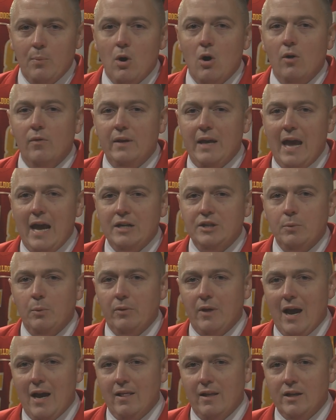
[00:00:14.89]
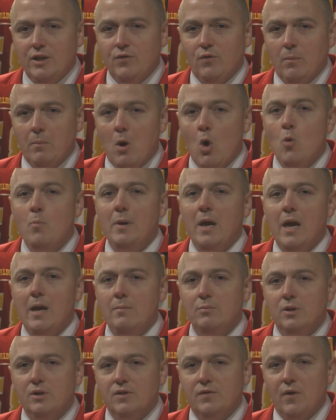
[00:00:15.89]
all the action with highlights from home
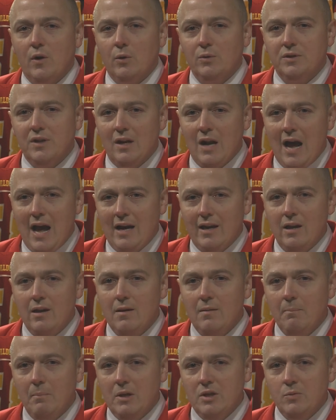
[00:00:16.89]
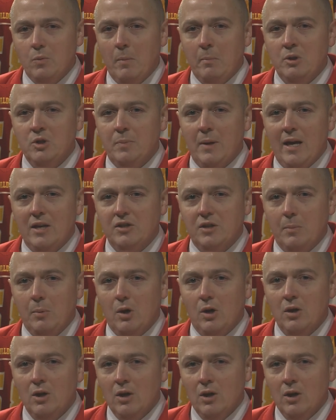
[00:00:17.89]
games as Ferris State hockey, men's and women's basketball.